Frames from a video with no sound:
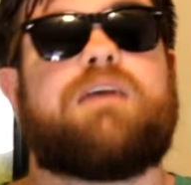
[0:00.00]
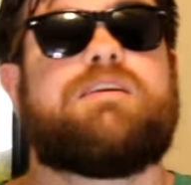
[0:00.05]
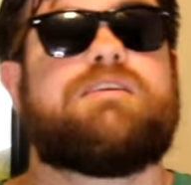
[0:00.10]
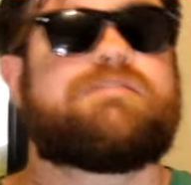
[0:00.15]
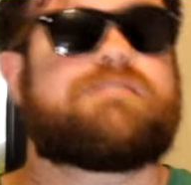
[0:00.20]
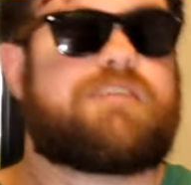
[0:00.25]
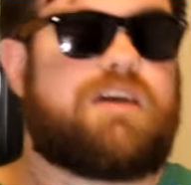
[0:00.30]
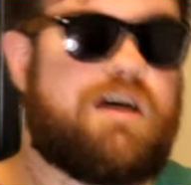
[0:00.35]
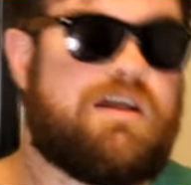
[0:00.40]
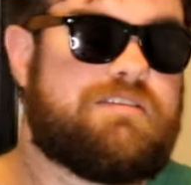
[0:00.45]
And
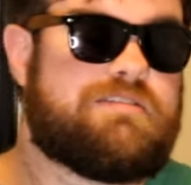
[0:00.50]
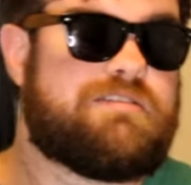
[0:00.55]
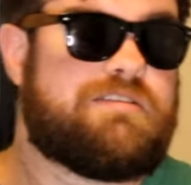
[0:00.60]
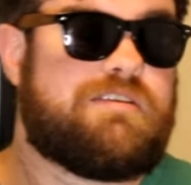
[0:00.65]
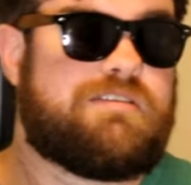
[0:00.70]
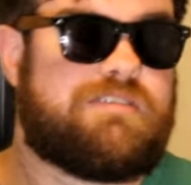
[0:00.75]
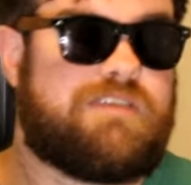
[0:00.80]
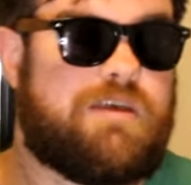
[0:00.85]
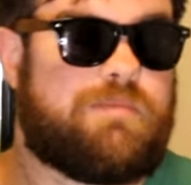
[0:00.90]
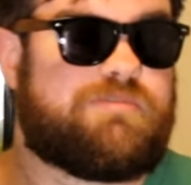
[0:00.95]
his constant
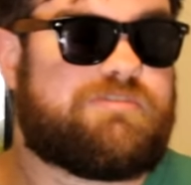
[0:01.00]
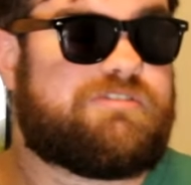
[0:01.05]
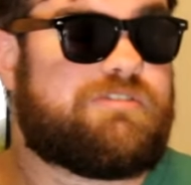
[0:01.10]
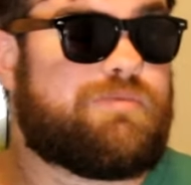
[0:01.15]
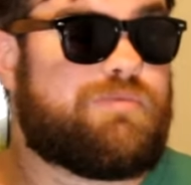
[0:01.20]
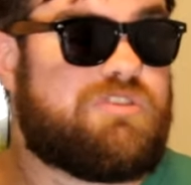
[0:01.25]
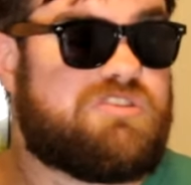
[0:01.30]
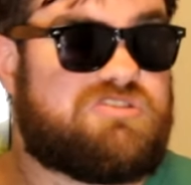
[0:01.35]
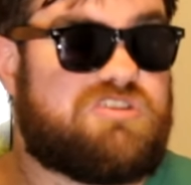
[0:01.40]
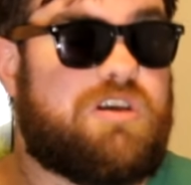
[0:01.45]
attempts to
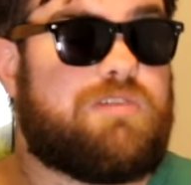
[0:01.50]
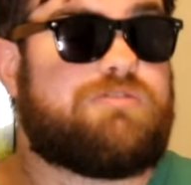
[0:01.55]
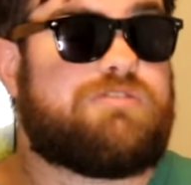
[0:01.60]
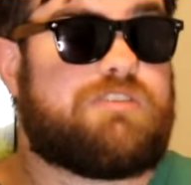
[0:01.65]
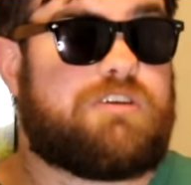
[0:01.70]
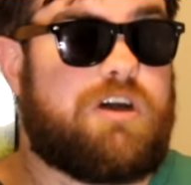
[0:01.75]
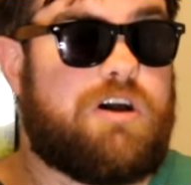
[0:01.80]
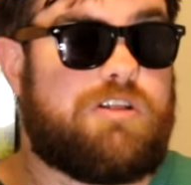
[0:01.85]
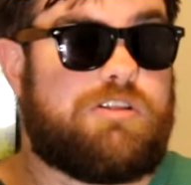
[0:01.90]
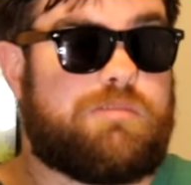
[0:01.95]
reach out to
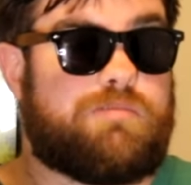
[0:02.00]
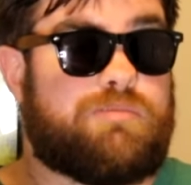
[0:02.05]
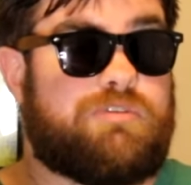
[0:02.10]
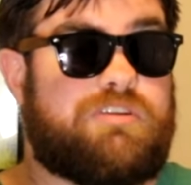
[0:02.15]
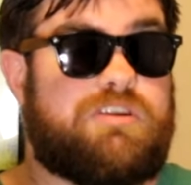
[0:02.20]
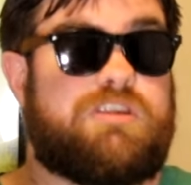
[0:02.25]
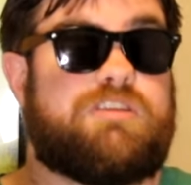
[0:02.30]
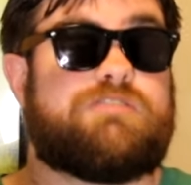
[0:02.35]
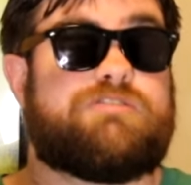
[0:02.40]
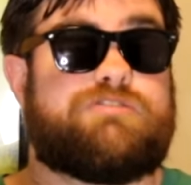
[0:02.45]
Colm
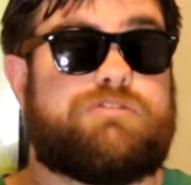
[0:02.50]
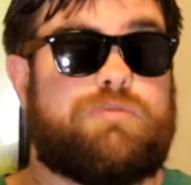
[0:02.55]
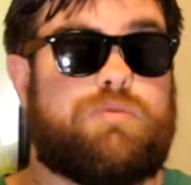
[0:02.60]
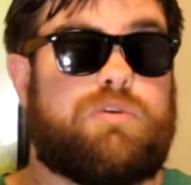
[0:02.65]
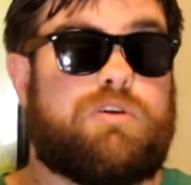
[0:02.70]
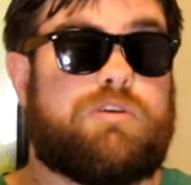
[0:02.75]
leads to